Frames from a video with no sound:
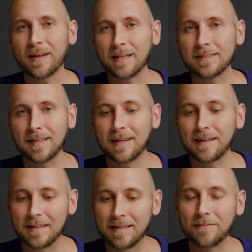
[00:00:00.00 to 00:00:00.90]
like I
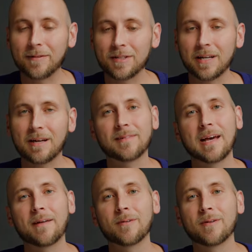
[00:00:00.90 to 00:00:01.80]
said, definitely check out
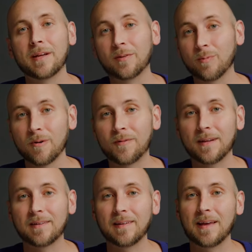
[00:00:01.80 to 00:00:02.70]
Taver. It's worth
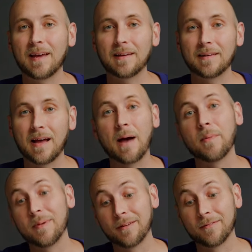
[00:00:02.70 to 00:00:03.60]
it, and I'm a big